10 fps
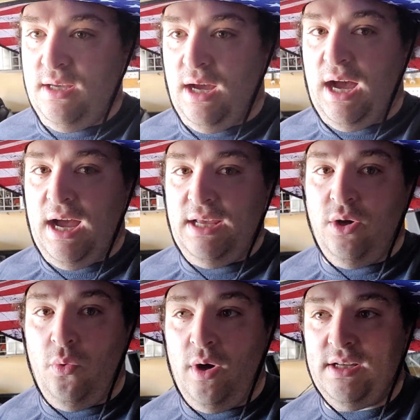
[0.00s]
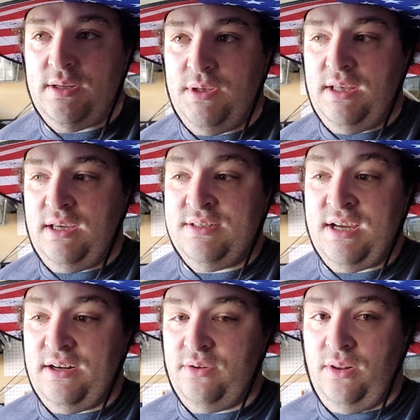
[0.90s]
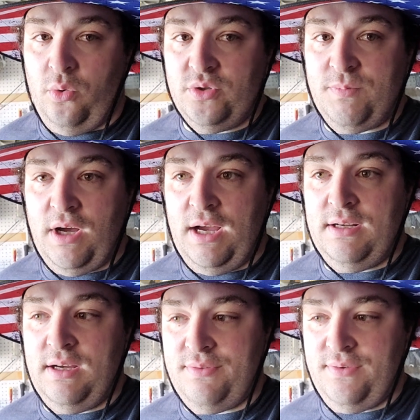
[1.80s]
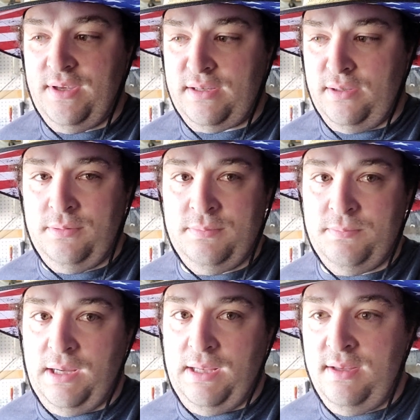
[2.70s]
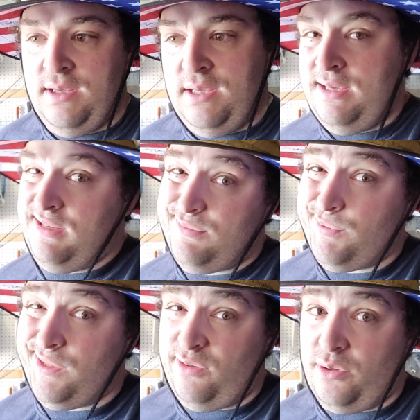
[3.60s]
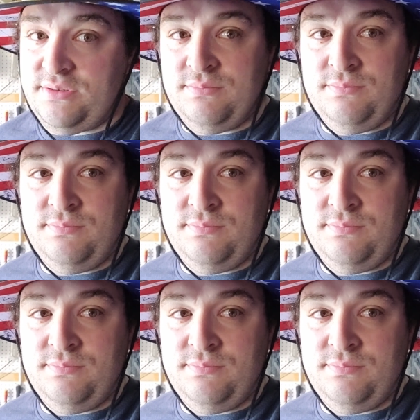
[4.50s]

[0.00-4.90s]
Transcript: I don't want it to be the entire low spot of the vehicle, but it's pretty close.